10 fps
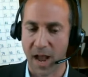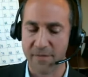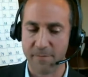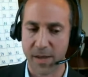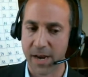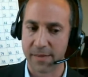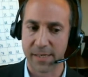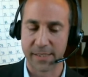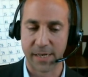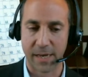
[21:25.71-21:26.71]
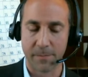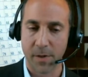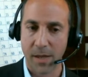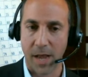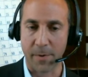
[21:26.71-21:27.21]
I've been on the same,
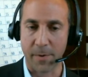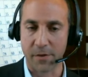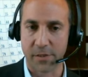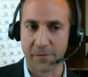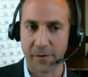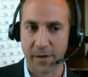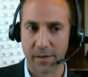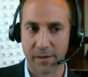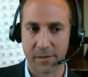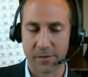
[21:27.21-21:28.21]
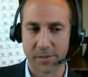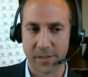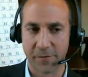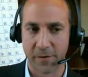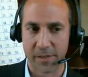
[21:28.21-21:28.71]
I mean, there's different, there's
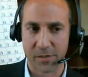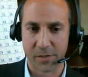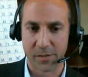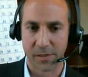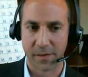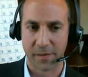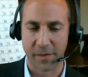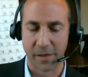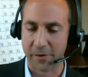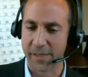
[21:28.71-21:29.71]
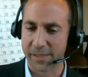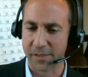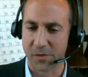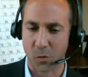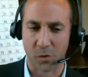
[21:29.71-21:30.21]
different theories
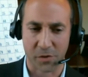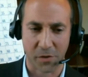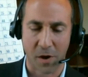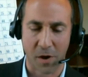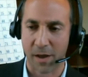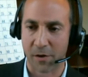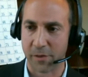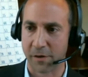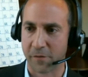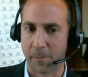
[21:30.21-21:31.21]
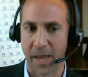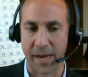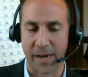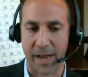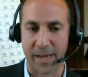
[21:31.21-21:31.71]
and schools of thought out there for
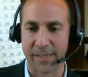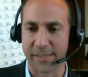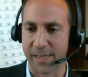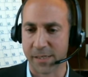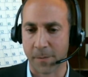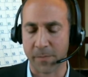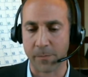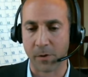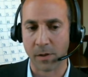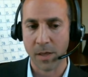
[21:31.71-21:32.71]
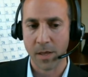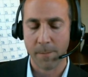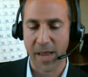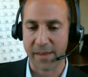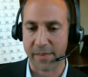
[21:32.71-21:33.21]
paying an ISA. Some people
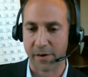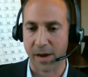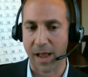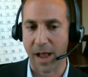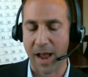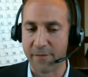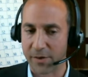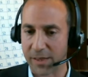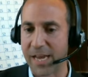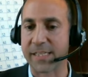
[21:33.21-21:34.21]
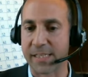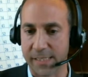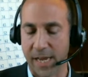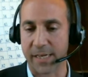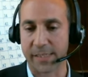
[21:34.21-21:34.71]
pay their, I have a
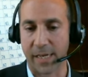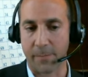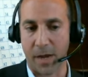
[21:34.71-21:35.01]
licensed ISA.